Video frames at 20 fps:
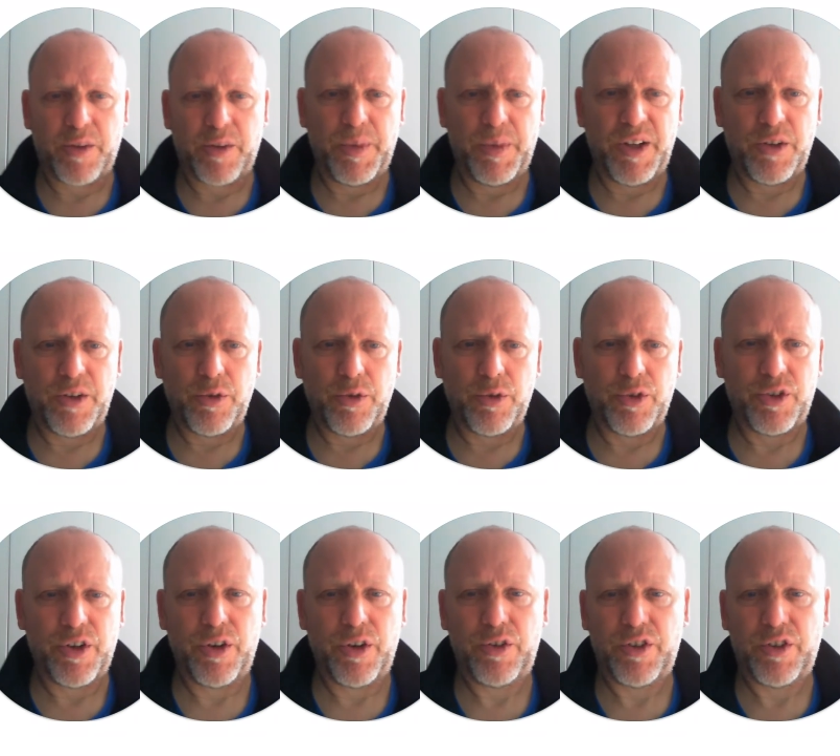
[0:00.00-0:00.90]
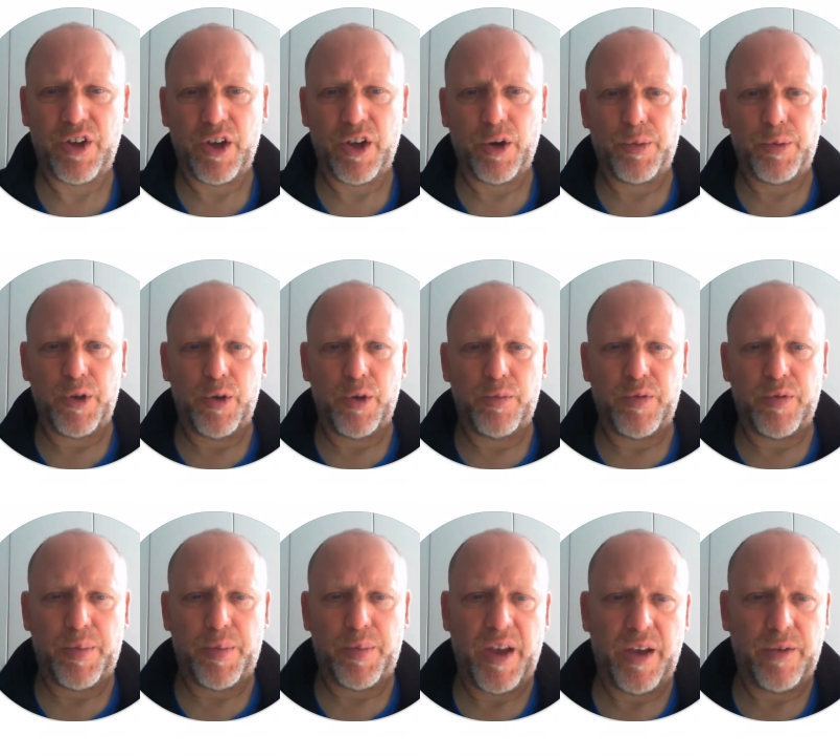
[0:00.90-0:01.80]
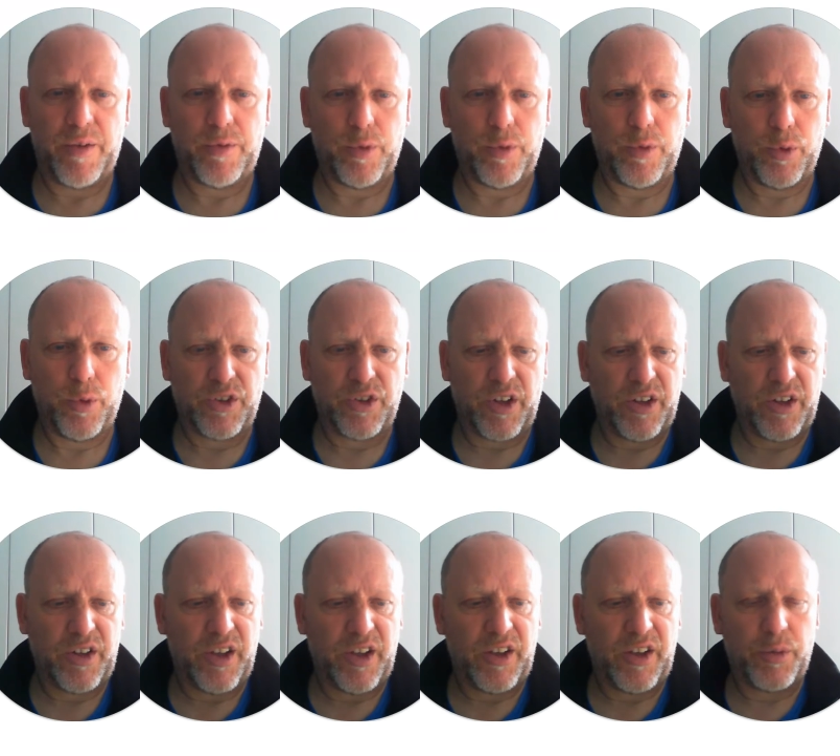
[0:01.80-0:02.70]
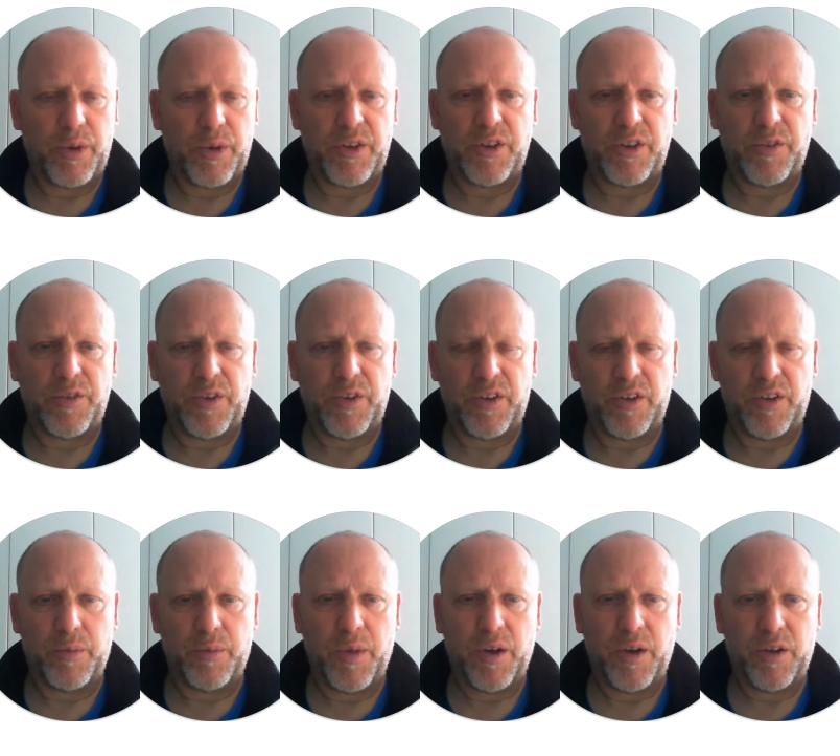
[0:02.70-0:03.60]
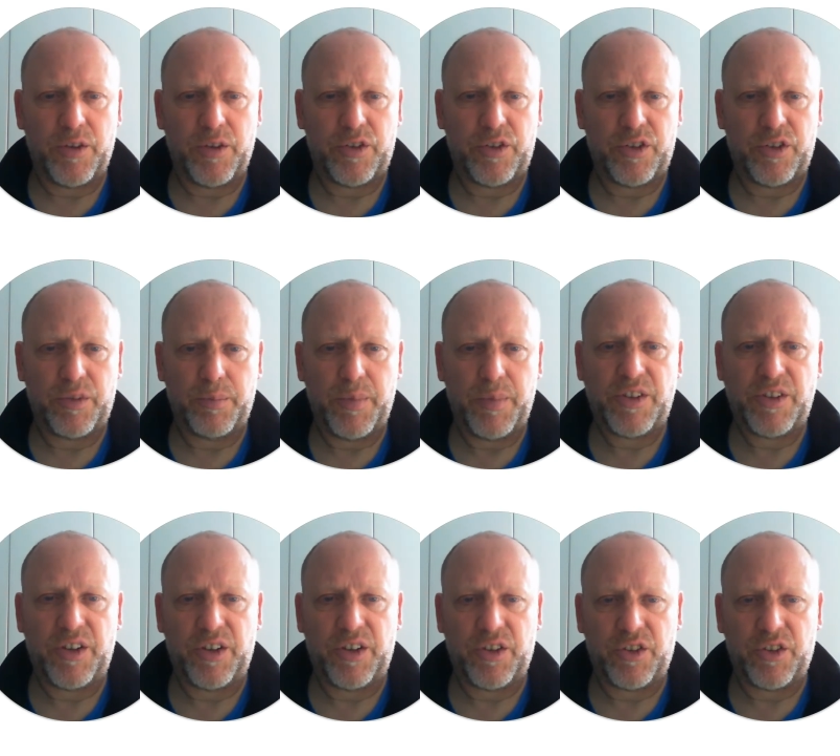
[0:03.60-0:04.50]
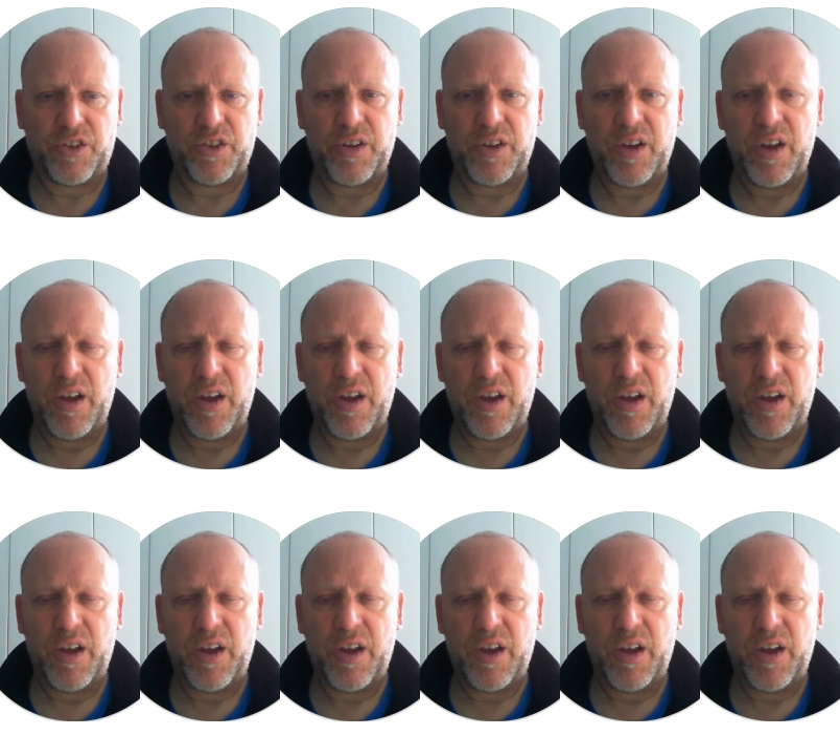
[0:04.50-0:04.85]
minute or so to help you prepare for Sunday 25th of March message.